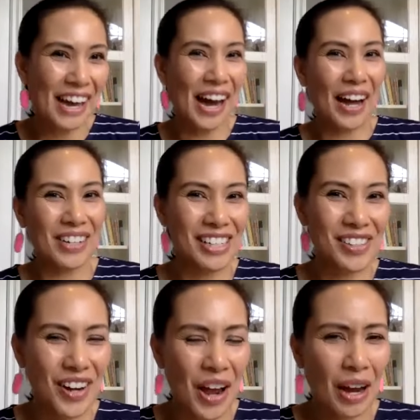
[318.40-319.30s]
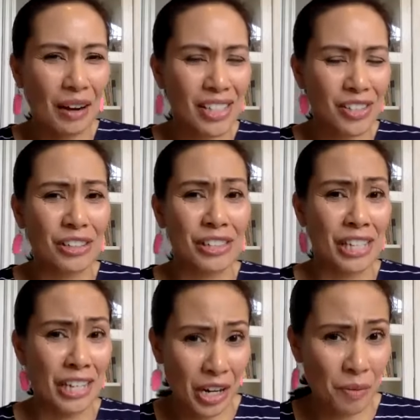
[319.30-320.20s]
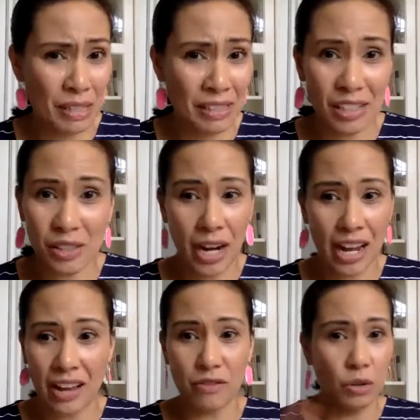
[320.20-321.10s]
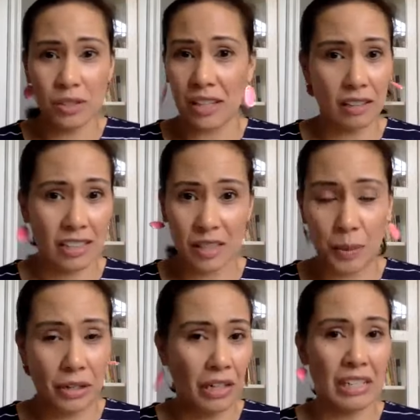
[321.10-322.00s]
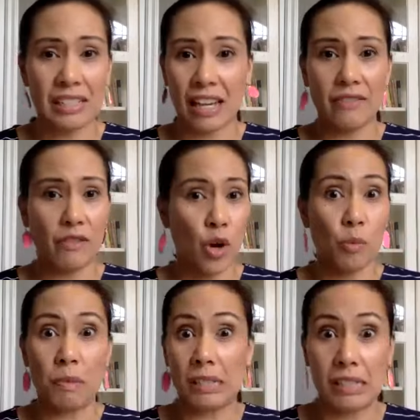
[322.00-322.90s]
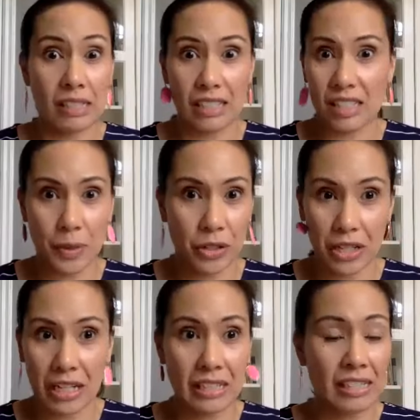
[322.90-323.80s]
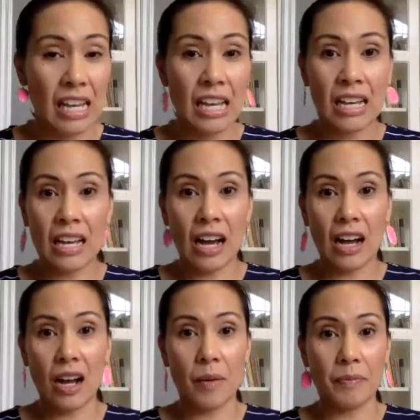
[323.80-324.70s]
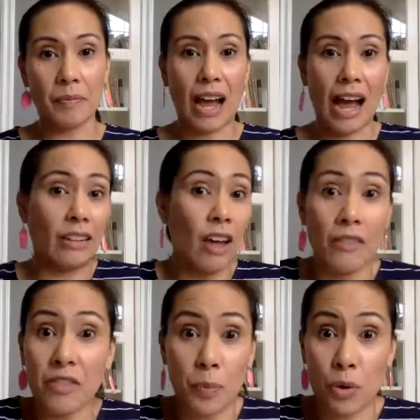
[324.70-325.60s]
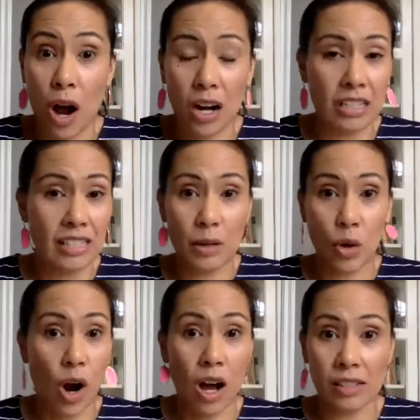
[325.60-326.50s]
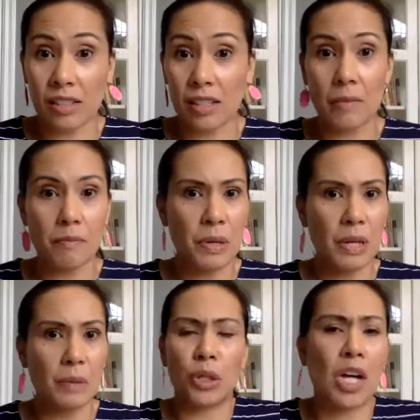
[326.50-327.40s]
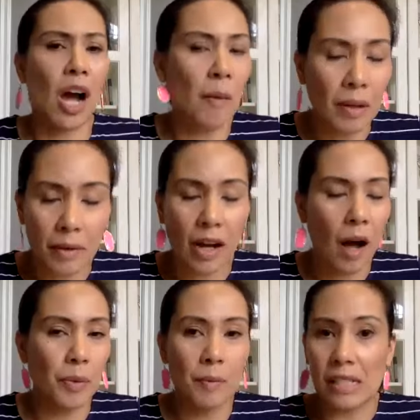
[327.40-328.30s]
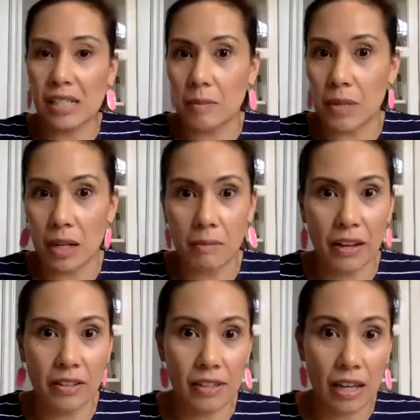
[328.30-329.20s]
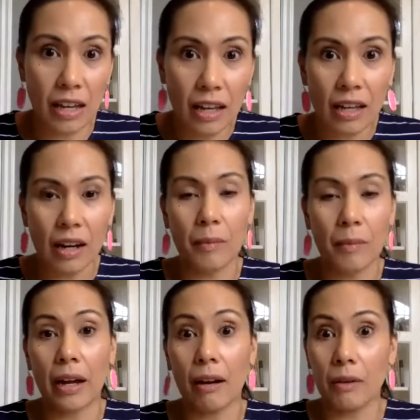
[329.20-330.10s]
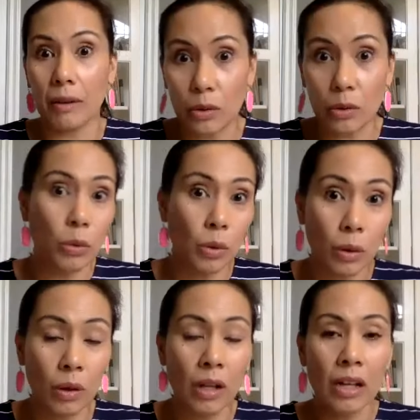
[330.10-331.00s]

I'm going to start a skincare business when I have no sales experience. I have no business experience. I loved the products. They were awesome. People were complimenting me on my skin. I'm like, okay, cool.